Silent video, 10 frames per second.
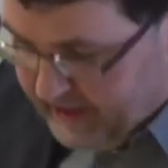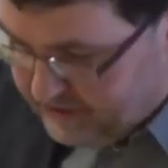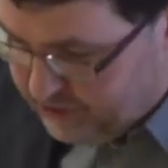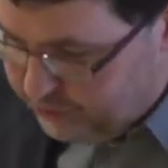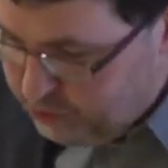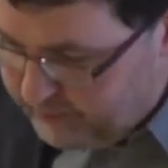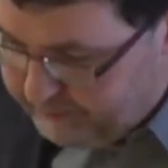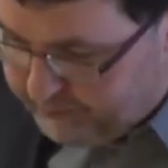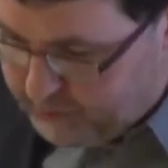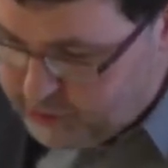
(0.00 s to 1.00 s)
It's a new
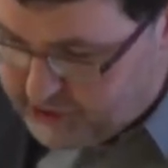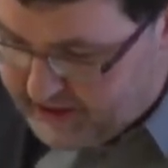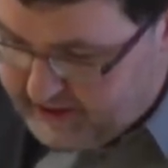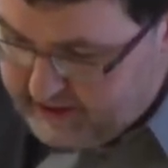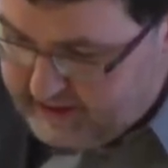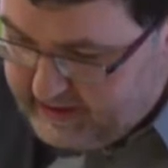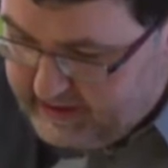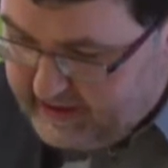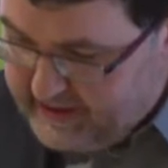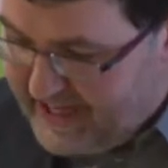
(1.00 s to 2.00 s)
approach and, and
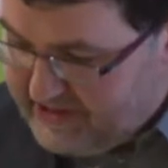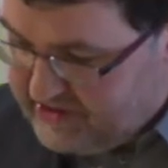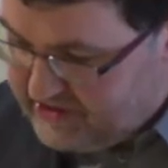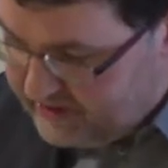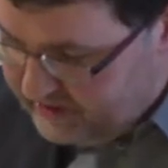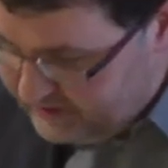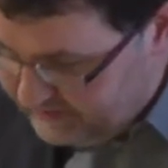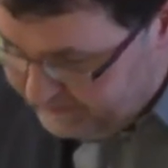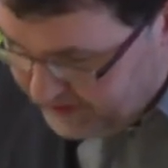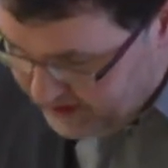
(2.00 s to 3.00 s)
it, it has its
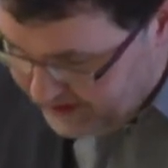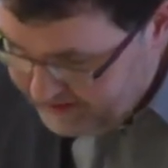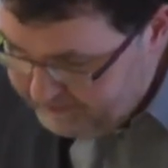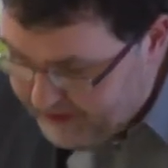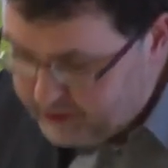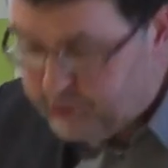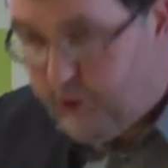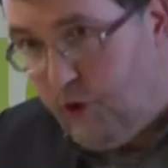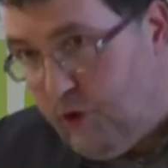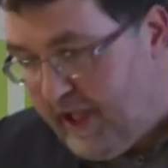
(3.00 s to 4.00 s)
um, impact on
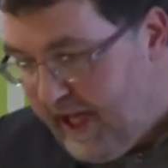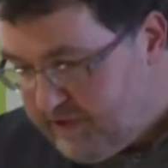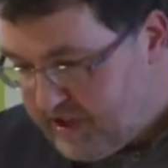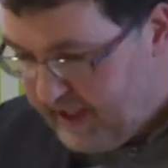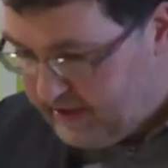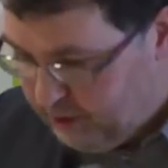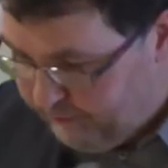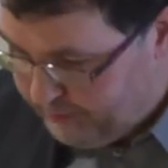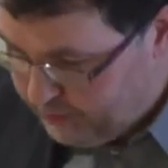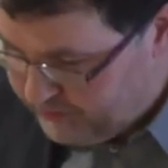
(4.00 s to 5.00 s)
the whole life cycle
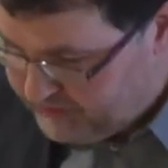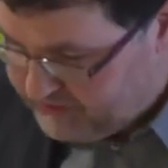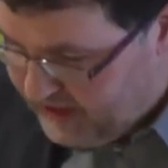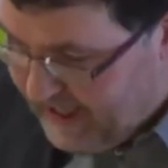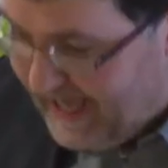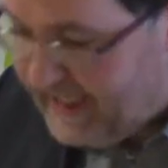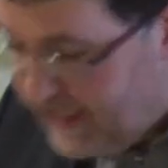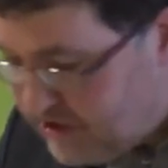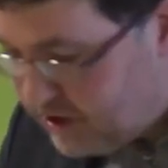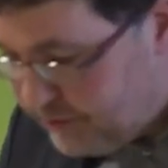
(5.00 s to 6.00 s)
of products and
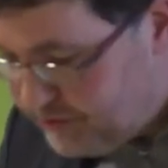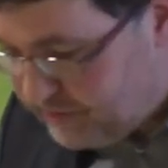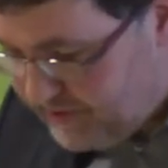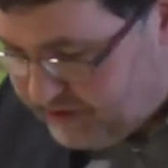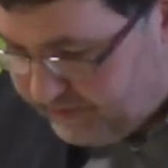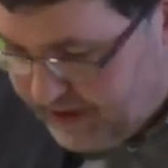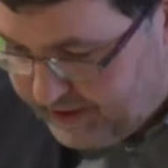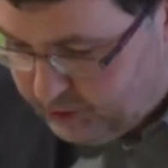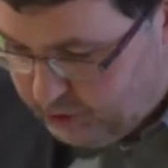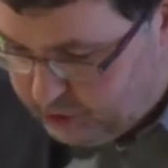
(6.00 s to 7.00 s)
as a consequence of
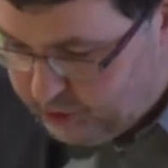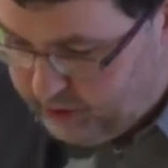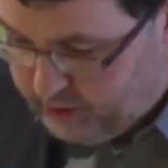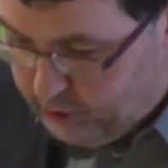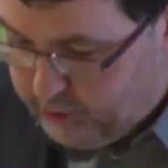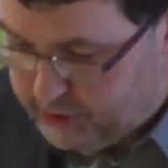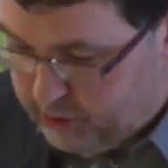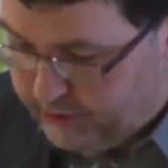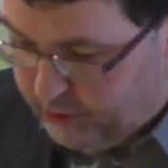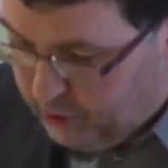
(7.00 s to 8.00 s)
that uh,
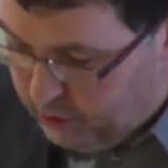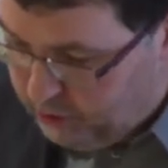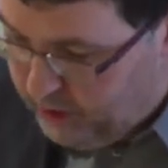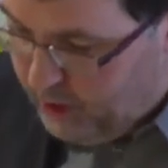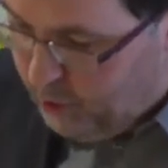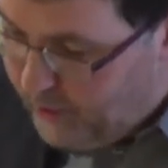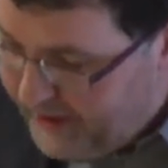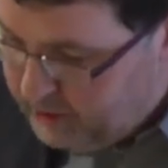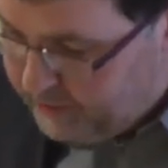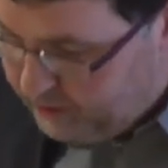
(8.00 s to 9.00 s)
also on the whole
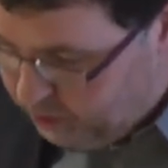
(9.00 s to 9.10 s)
way we